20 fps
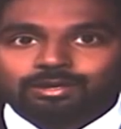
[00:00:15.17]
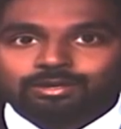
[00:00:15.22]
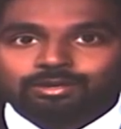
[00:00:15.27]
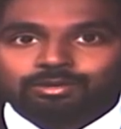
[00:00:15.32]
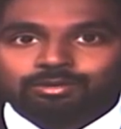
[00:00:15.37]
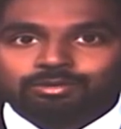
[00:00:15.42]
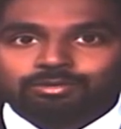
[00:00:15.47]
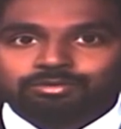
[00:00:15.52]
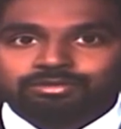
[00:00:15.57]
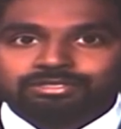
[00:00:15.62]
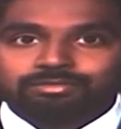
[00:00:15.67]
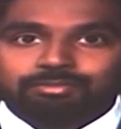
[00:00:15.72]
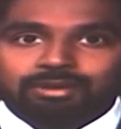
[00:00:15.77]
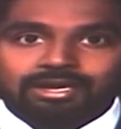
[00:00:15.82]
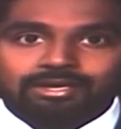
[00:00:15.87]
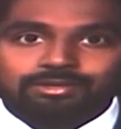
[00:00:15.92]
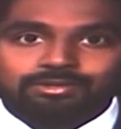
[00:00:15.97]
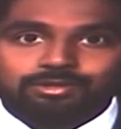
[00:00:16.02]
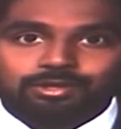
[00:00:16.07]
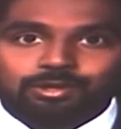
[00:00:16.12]
our youth with
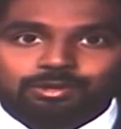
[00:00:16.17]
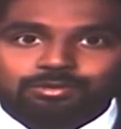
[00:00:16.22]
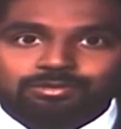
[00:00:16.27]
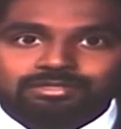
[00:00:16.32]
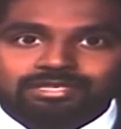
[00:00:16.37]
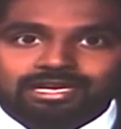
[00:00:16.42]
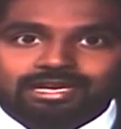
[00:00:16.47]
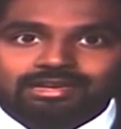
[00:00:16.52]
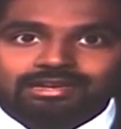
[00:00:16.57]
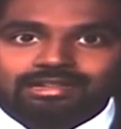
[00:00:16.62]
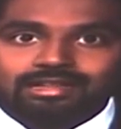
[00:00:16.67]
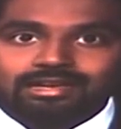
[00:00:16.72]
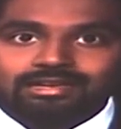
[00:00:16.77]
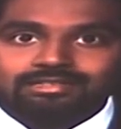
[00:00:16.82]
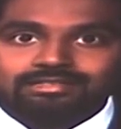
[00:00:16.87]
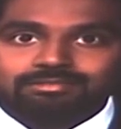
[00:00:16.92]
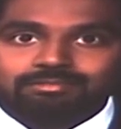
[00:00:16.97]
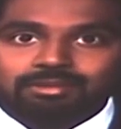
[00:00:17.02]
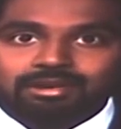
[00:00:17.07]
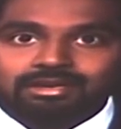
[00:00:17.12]
Spider Jones and
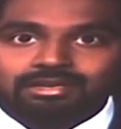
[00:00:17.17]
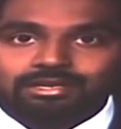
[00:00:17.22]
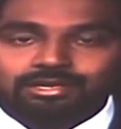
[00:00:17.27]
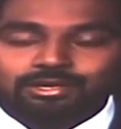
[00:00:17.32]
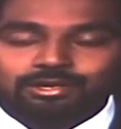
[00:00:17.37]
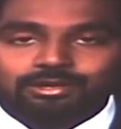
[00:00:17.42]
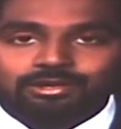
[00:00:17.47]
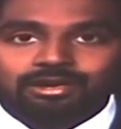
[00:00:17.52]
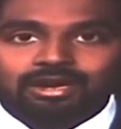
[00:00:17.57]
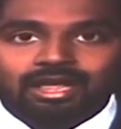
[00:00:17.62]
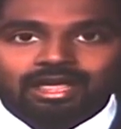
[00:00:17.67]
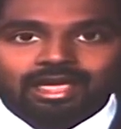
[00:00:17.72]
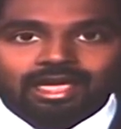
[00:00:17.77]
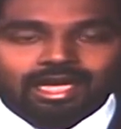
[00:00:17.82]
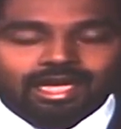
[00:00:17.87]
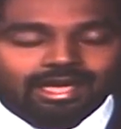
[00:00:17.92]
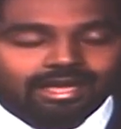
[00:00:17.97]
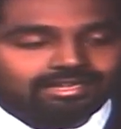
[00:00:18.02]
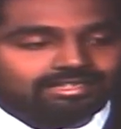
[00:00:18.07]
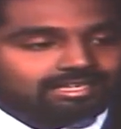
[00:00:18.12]
Les Maguire.
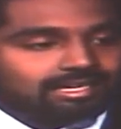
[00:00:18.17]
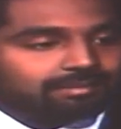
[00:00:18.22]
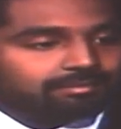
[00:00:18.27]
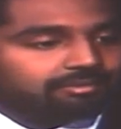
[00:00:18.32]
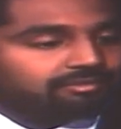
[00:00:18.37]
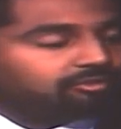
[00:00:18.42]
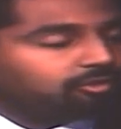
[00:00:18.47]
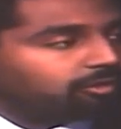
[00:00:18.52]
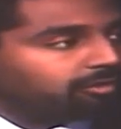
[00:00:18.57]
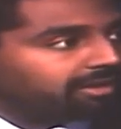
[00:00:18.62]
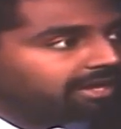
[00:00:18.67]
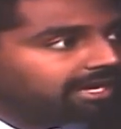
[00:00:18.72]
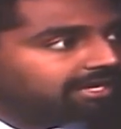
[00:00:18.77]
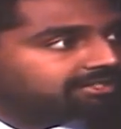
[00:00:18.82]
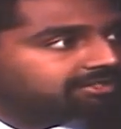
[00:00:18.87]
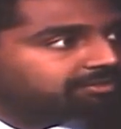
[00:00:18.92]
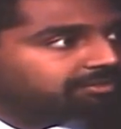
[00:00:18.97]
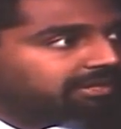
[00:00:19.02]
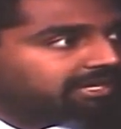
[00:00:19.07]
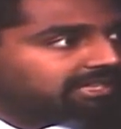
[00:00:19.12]
And uh, before we
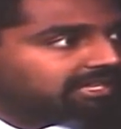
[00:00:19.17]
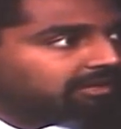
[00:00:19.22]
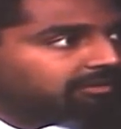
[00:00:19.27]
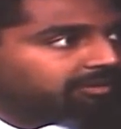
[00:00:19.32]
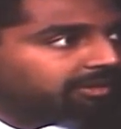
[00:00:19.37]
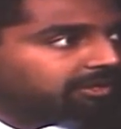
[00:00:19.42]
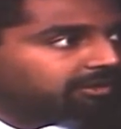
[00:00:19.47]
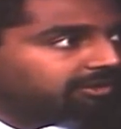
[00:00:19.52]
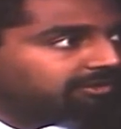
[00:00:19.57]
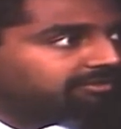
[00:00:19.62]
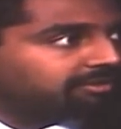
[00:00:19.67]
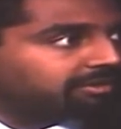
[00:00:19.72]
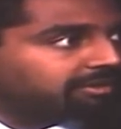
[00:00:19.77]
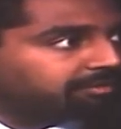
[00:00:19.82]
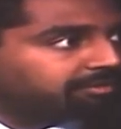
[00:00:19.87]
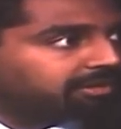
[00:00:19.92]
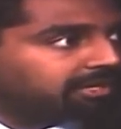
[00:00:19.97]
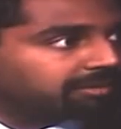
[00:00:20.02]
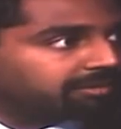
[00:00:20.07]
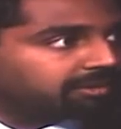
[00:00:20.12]
headed to break there, we heard
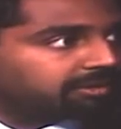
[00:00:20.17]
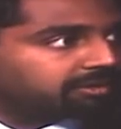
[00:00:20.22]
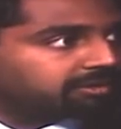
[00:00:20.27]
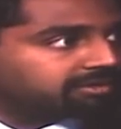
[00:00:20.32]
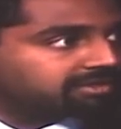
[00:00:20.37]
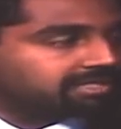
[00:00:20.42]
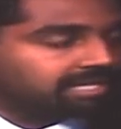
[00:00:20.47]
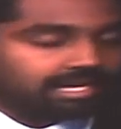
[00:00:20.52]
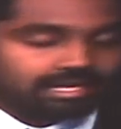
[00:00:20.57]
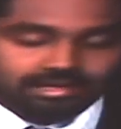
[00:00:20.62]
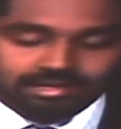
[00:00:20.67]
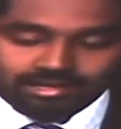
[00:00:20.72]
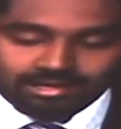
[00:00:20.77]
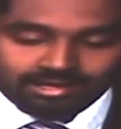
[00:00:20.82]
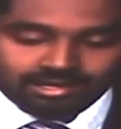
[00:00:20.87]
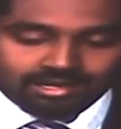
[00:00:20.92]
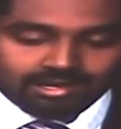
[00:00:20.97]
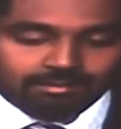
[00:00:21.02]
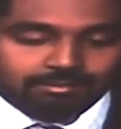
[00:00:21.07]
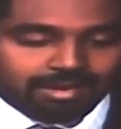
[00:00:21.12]
from the Premier who said,
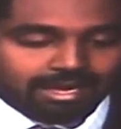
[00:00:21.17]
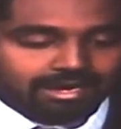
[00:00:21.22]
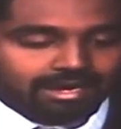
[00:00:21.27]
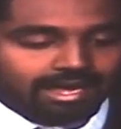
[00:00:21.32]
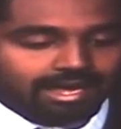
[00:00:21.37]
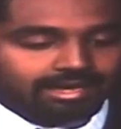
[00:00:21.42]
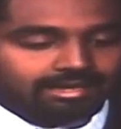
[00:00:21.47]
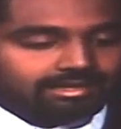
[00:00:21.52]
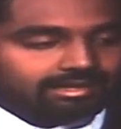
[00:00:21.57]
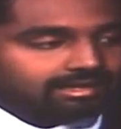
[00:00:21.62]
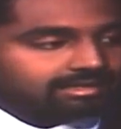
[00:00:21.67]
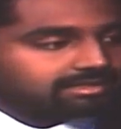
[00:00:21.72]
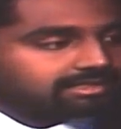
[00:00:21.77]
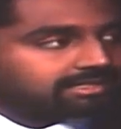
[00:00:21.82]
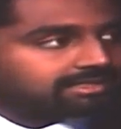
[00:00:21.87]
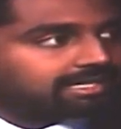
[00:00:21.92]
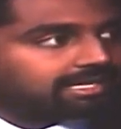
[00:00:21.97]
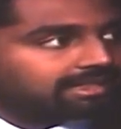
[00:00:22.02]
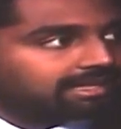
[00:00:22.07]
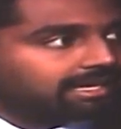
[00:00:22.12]
ban
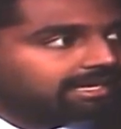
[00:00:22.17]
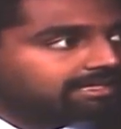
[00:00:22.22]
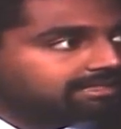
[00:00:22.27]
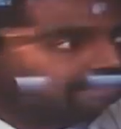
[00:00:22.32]
handguns. Is that